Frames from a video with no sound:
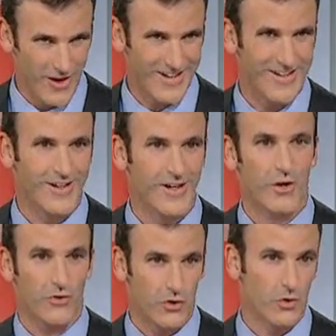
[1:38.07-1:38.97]
traded
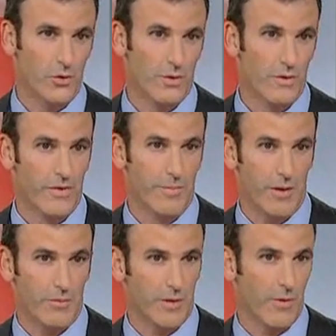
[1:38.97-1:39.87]
to the
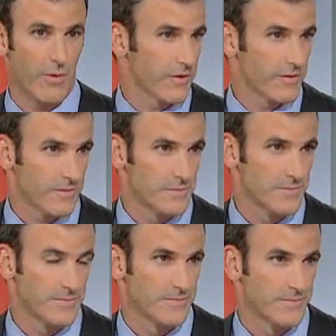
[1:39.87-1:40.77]
public markets.